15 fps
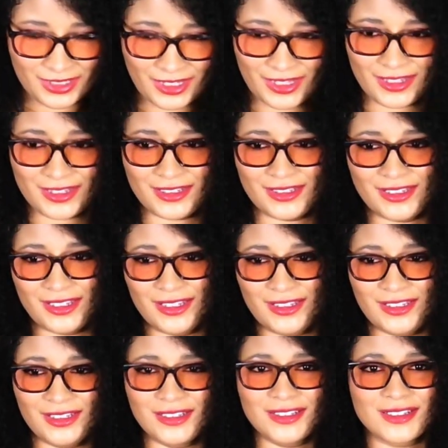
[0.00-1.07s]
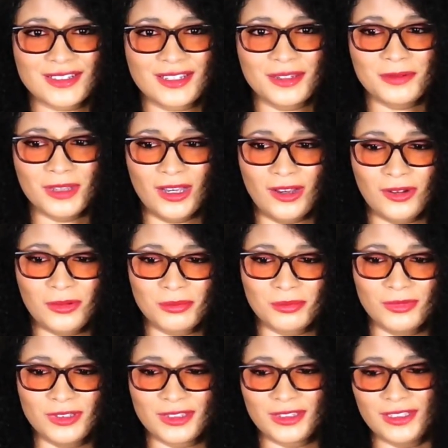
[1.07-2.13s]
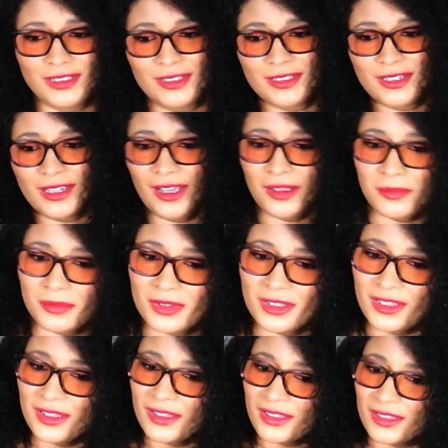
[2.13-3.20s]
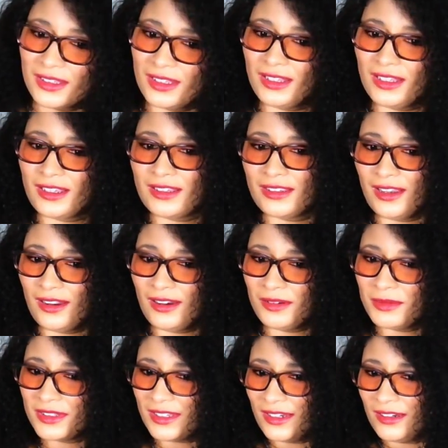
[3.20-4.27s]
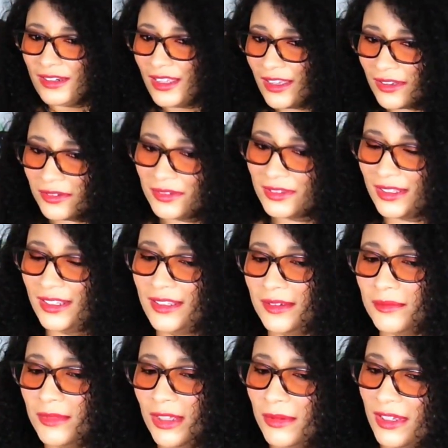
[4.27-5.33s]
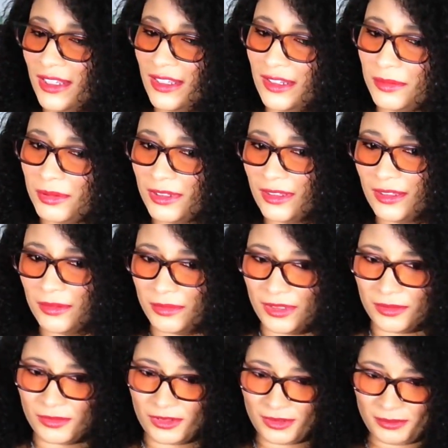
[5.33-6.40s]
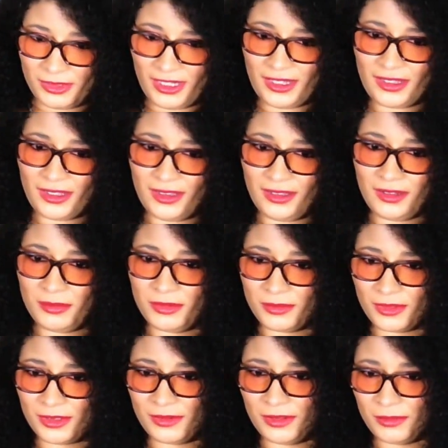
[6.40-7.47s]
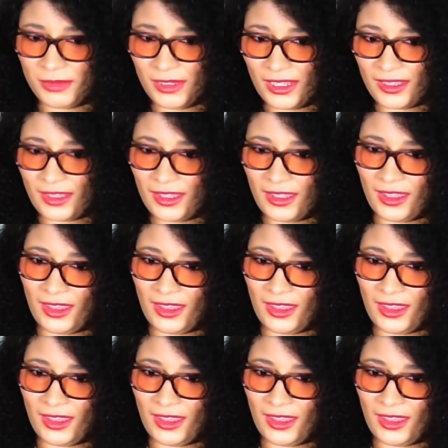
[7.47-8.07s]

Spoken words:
and it didn't seem to help with this top. And like the yarn is here now. Like maybe I need to put a little bit more back, a little bit more back.